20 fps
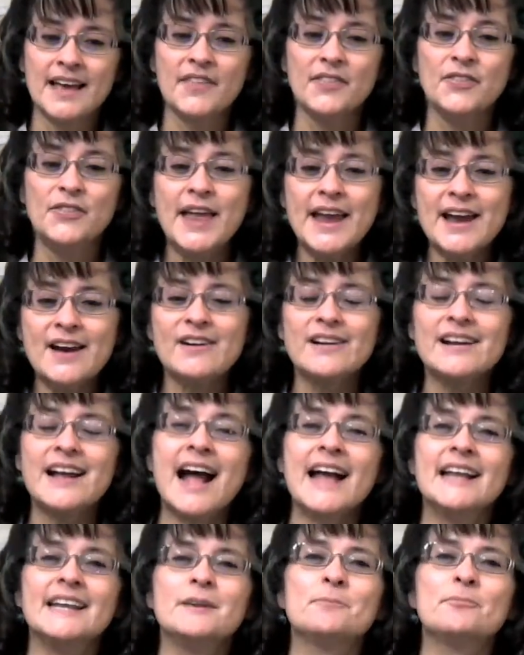Their
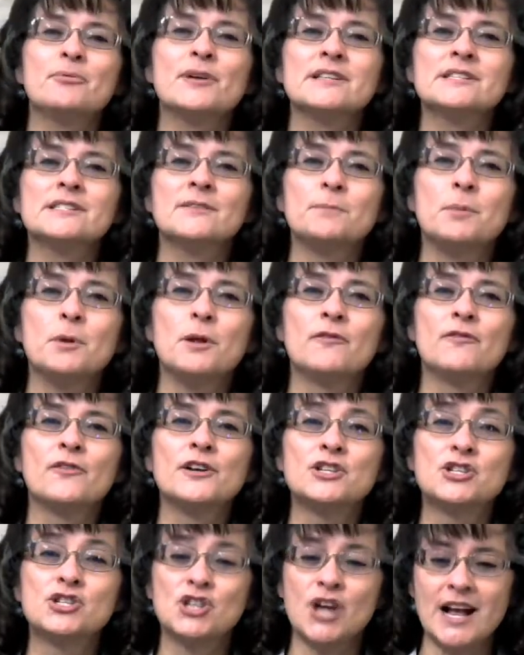guiding principle
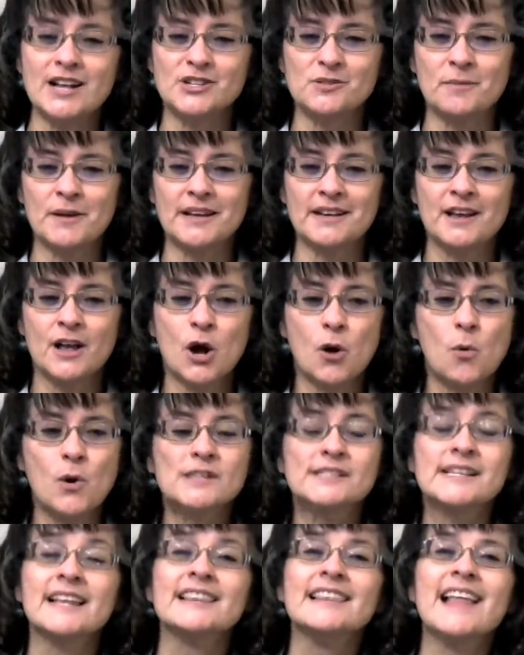for judgment
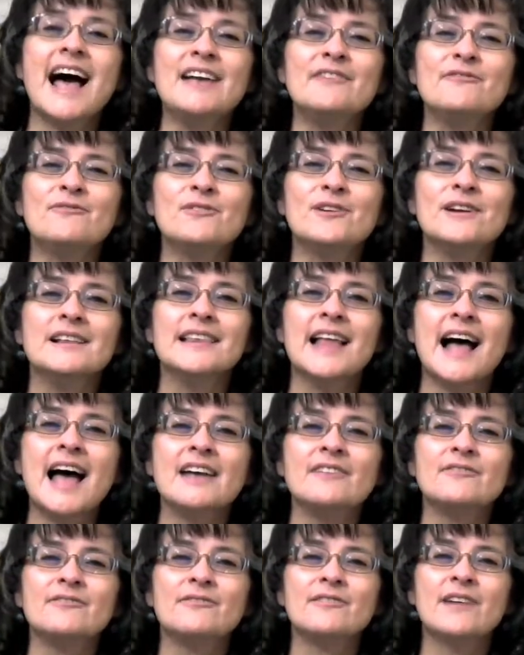was a life for a
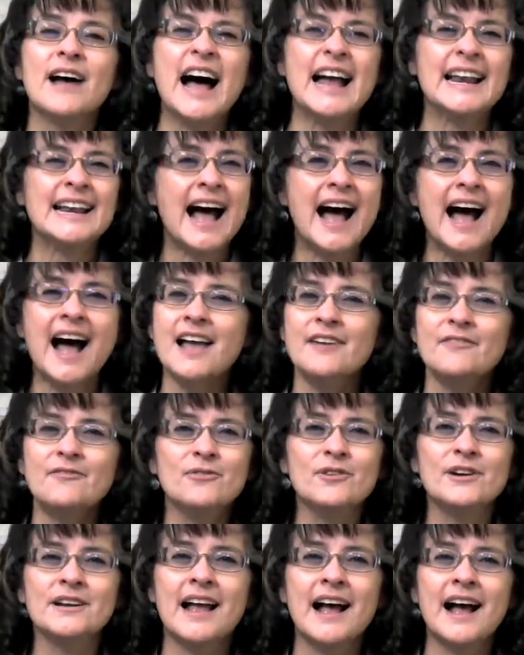life, an eye
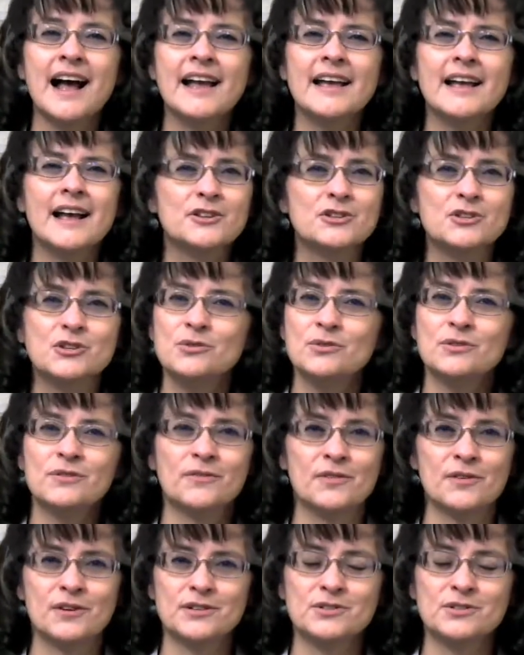for an eye, a
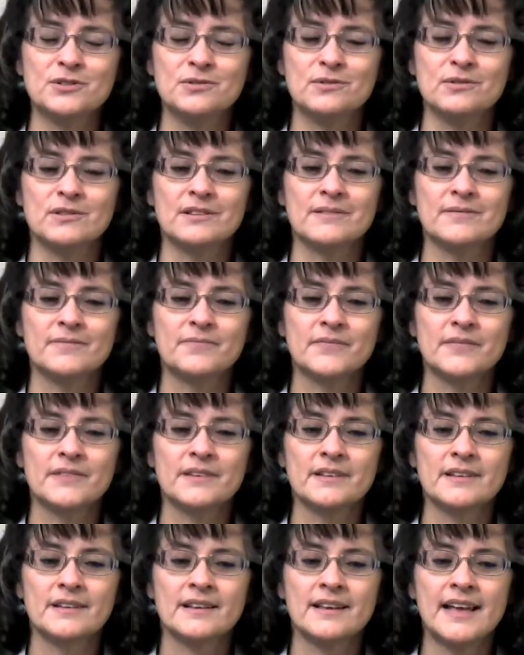tooth for a tooth.
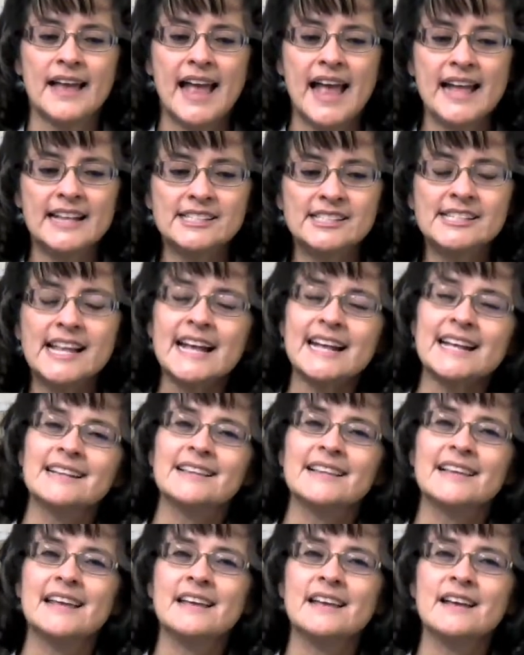And
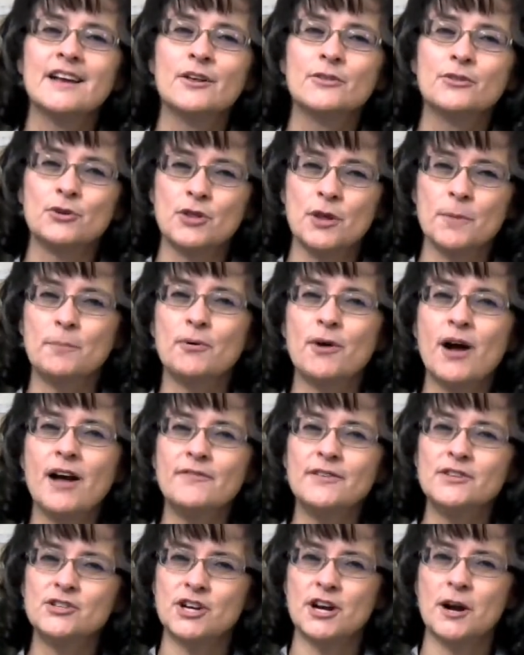secondly, through the
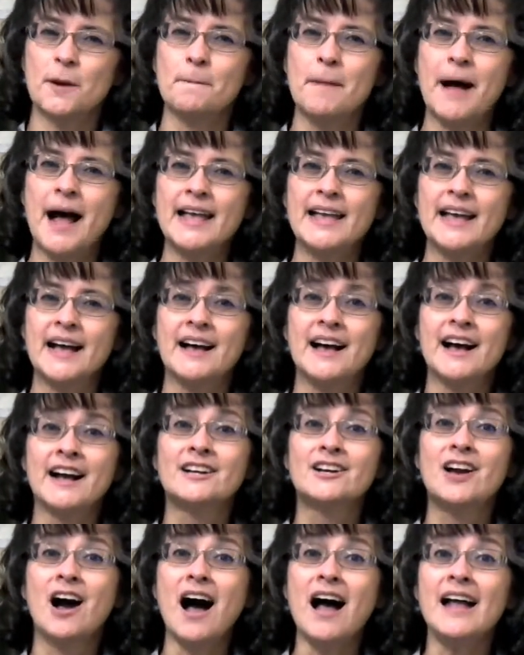prophet Jeremiah,
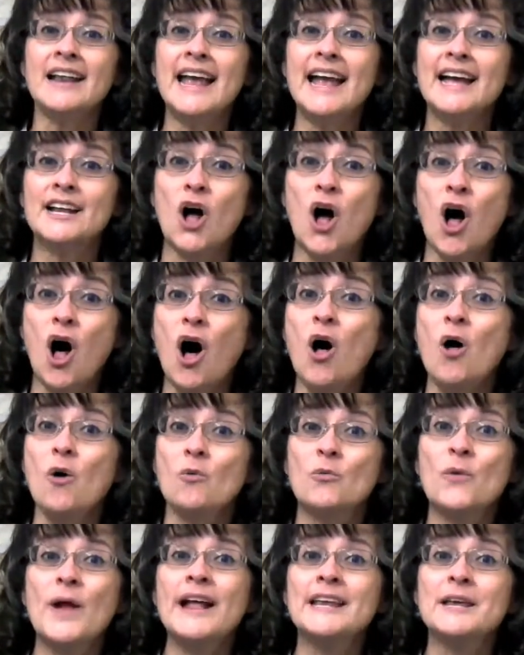God had
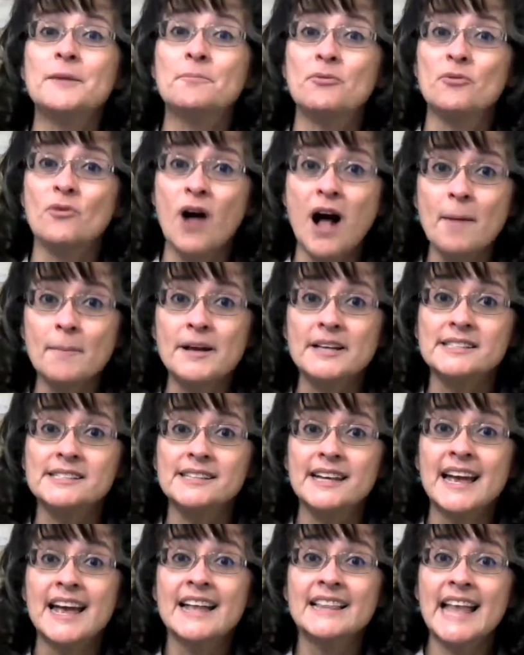already promised
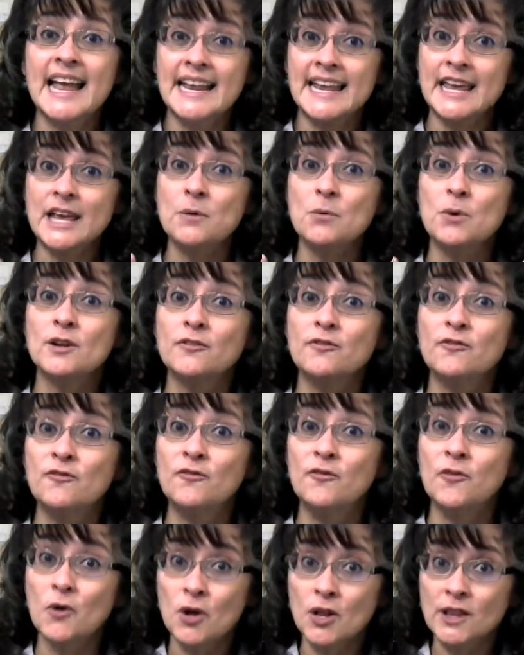that he would
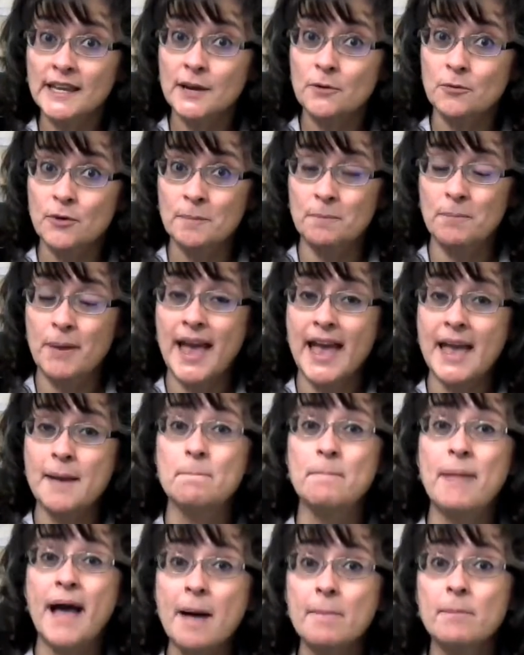fully repay
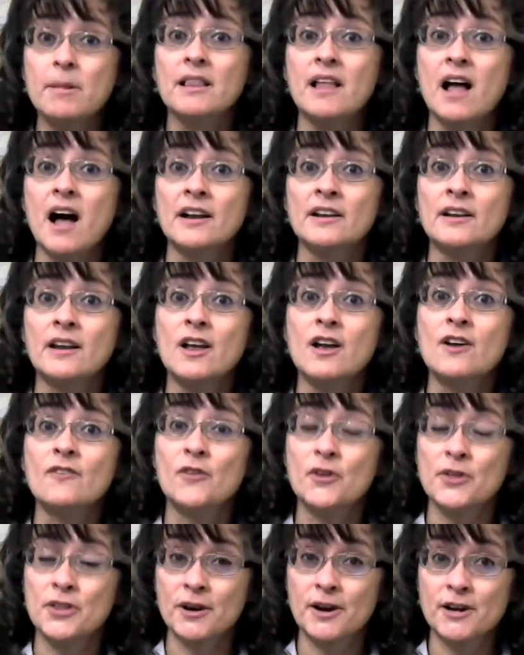Babylon
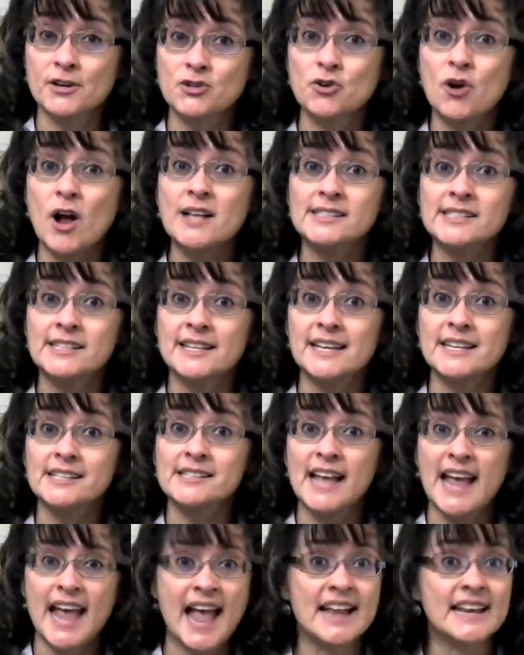for their
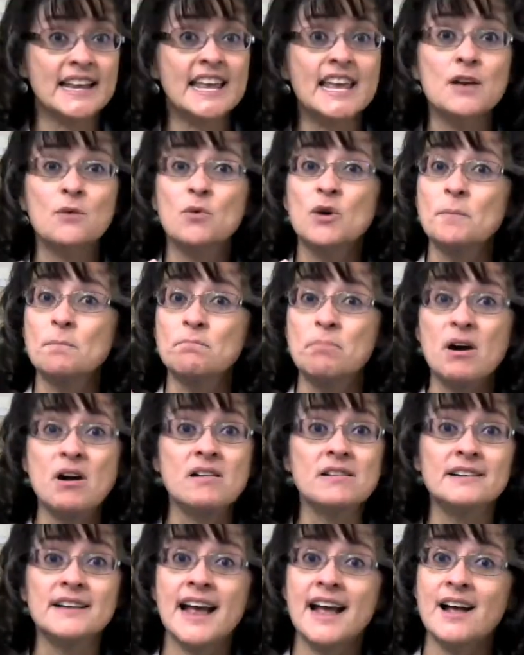atrocities and he would
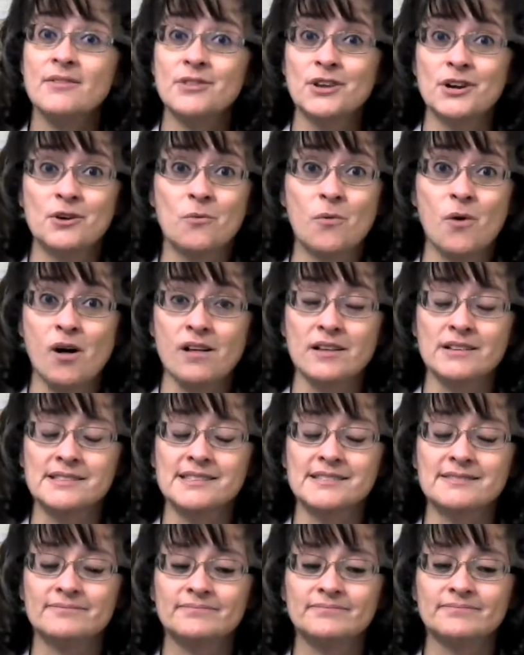burn down their
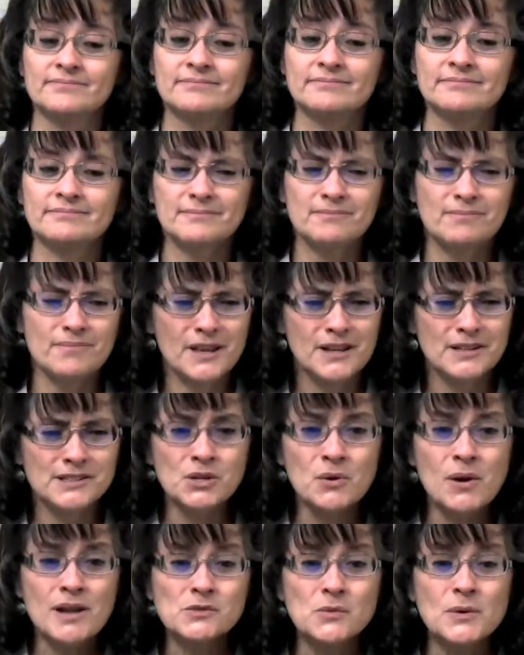walls.
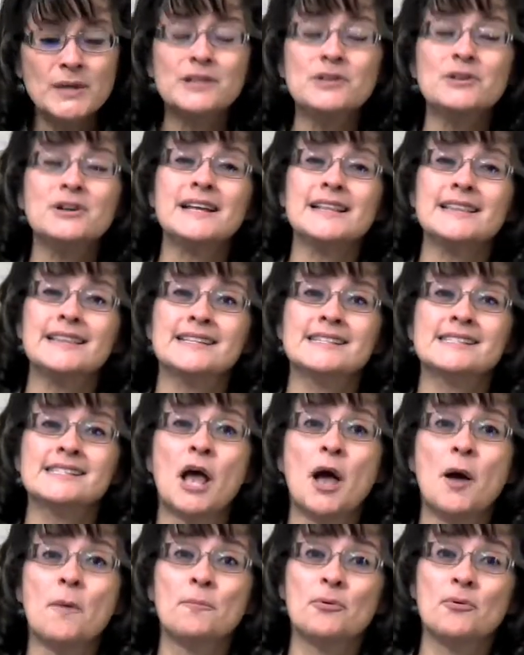So, as we look at this
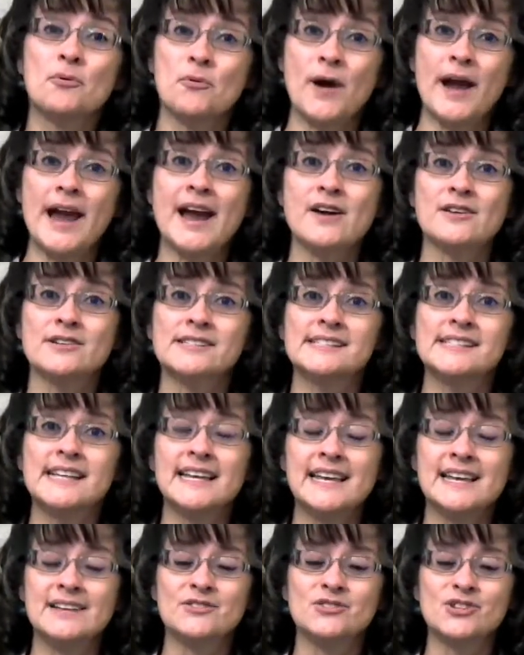prayer
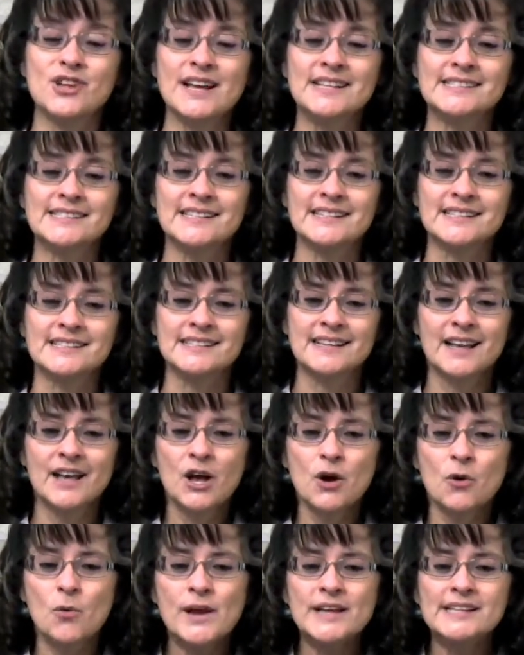seeking justice,
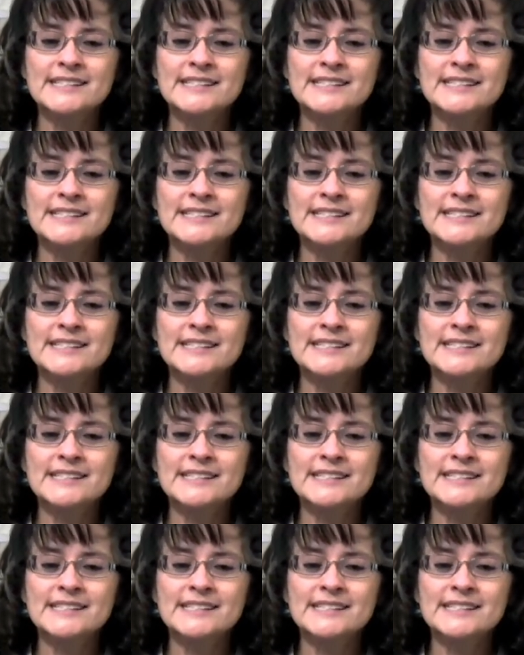we